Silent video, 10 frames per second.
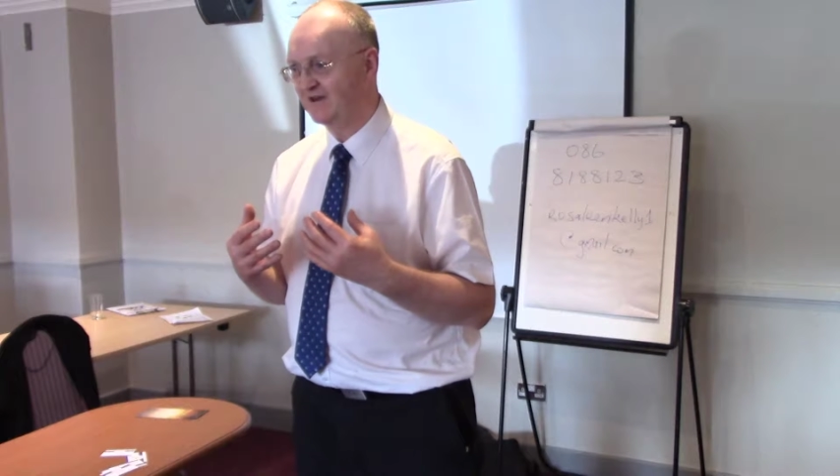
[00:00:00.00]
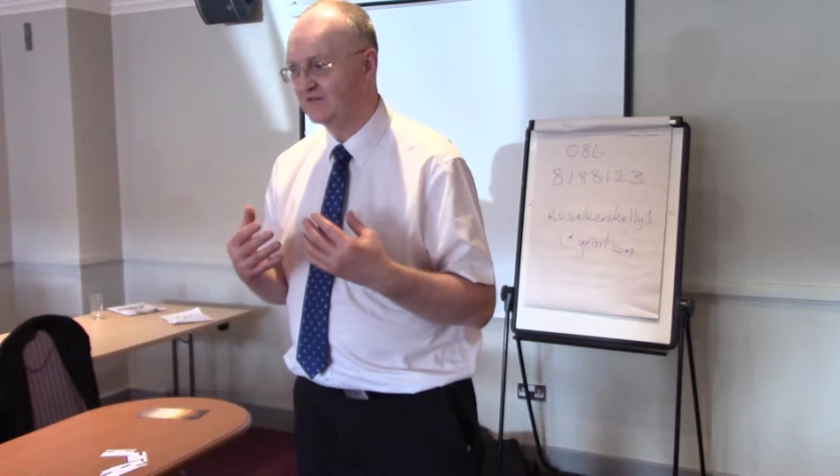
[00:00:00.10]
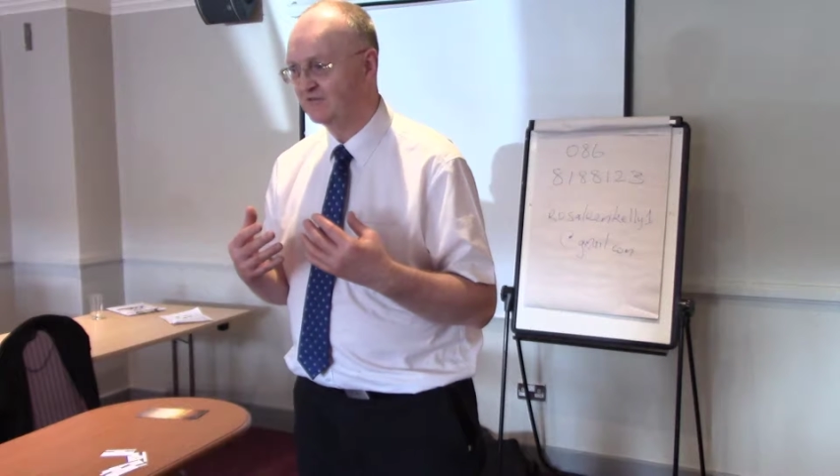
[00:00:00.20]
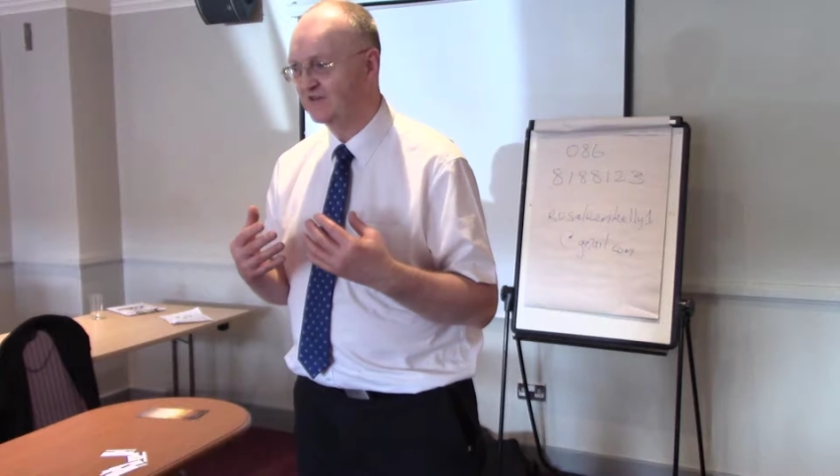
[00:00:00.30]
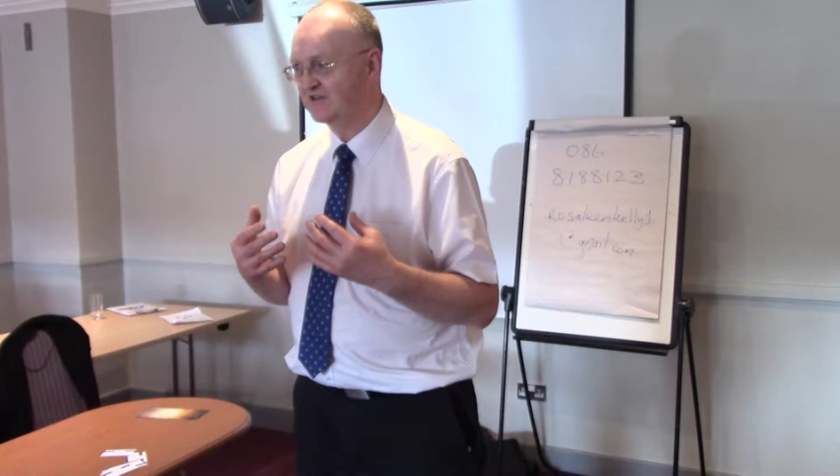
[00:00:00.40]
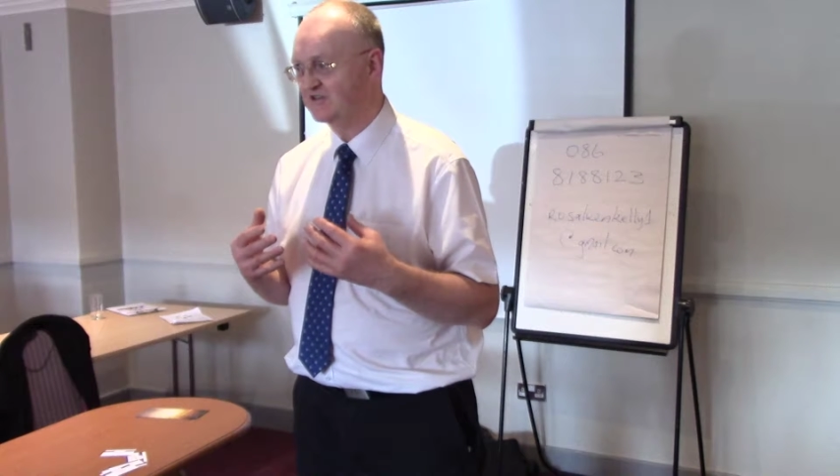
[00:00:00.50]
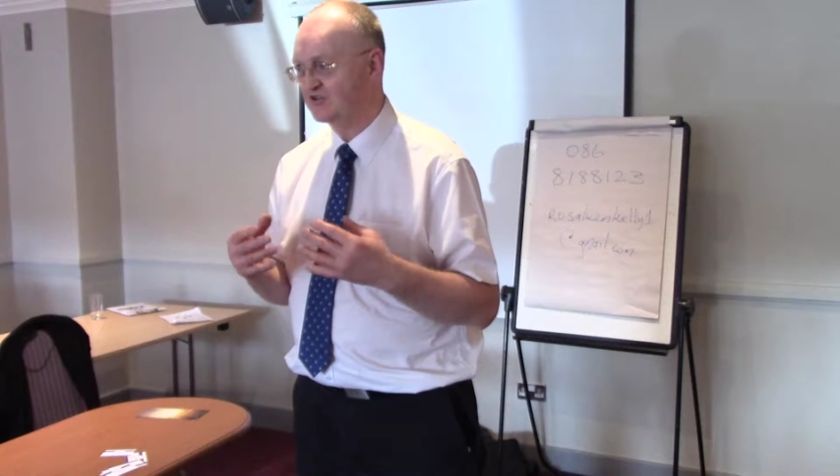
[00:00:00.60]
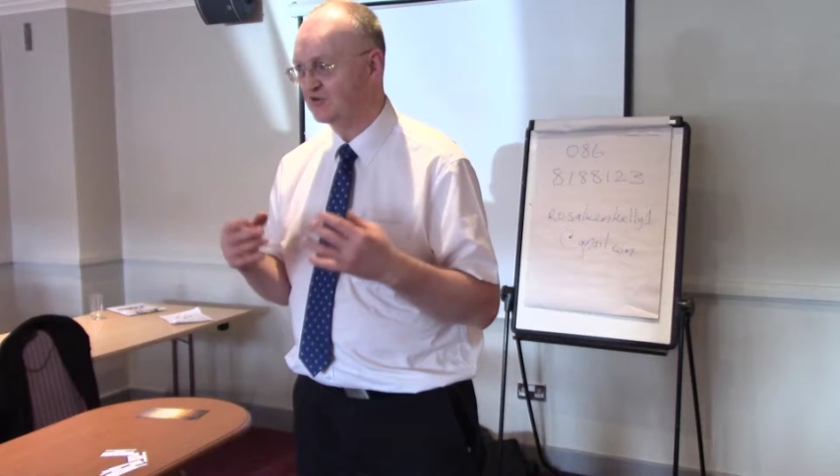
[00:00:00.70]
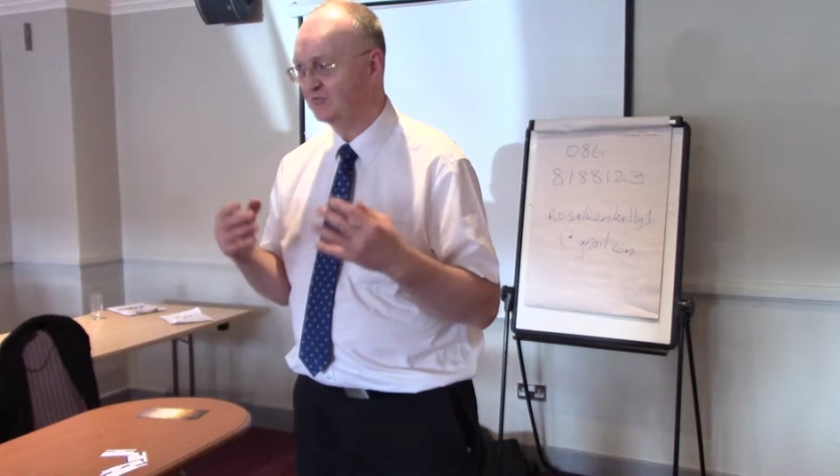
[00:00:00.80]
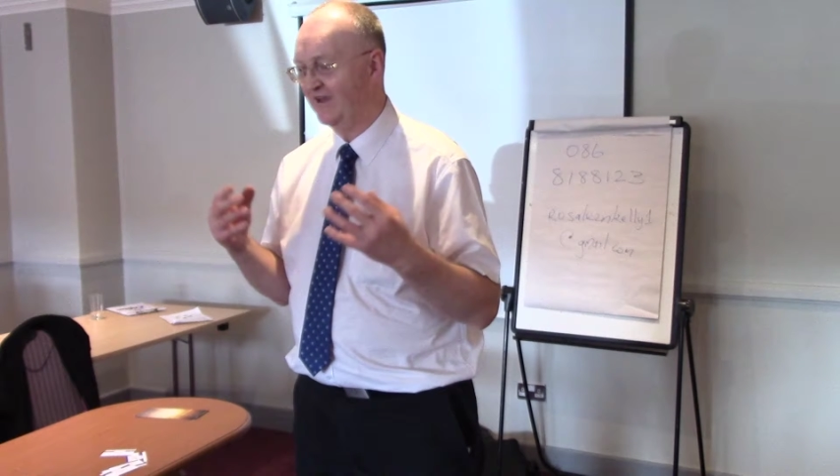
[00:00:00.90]
activities
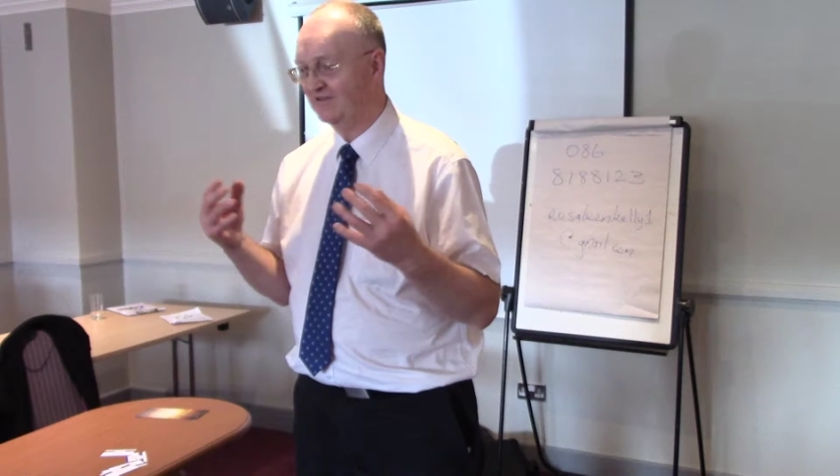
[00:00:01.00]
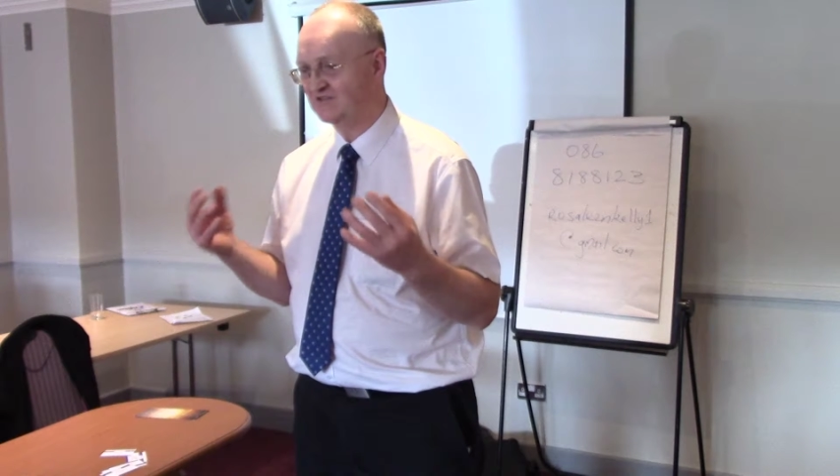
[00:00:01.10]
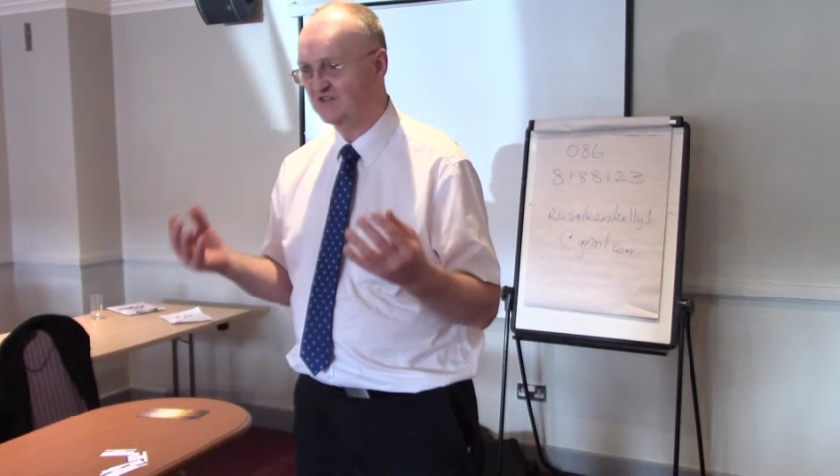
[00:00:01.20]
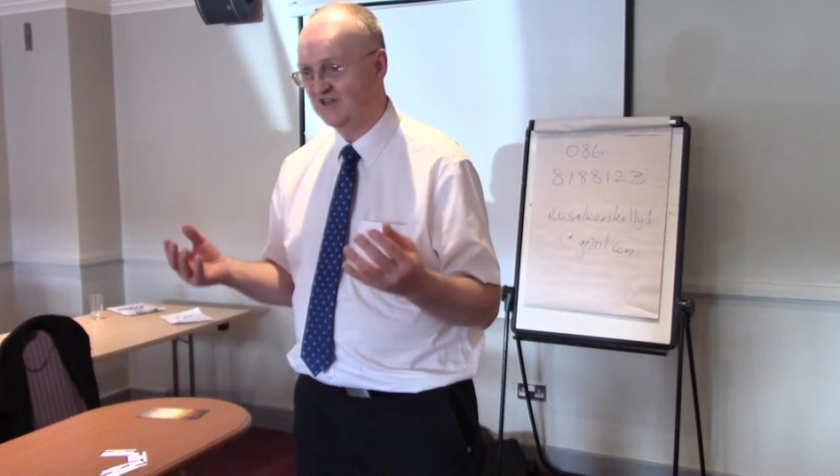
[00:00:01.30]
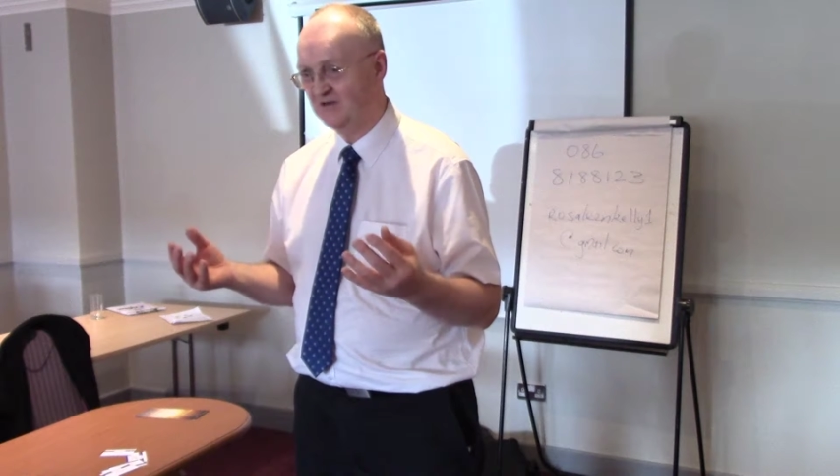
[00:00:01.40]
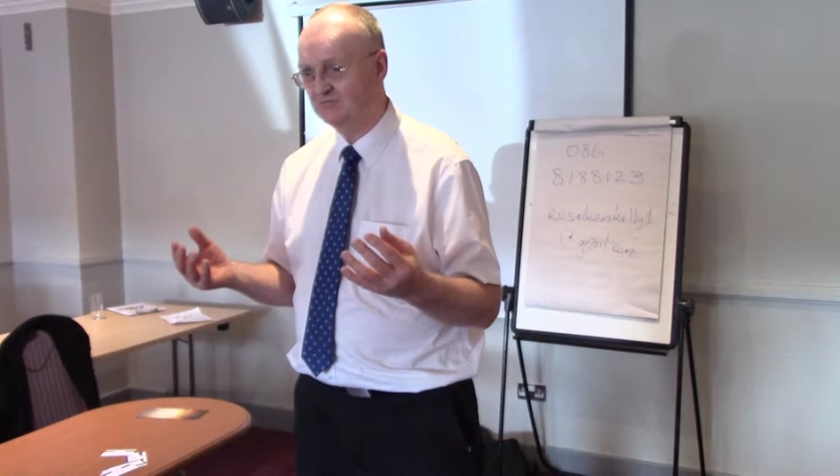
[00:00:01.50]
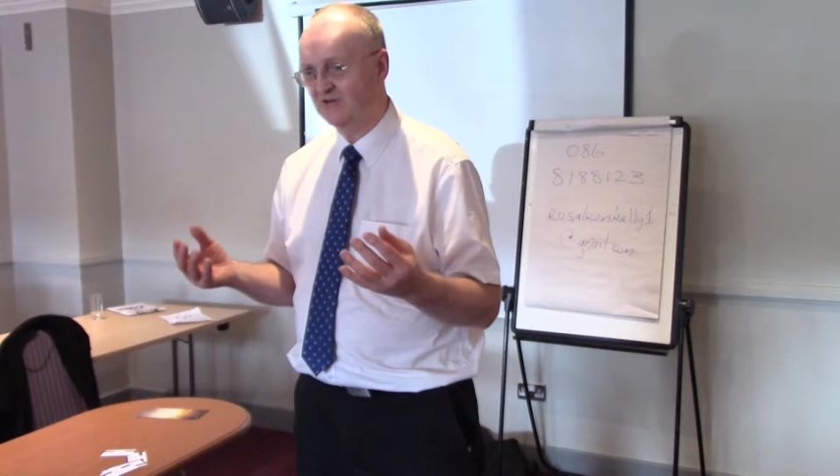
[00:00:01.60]
that you may have seen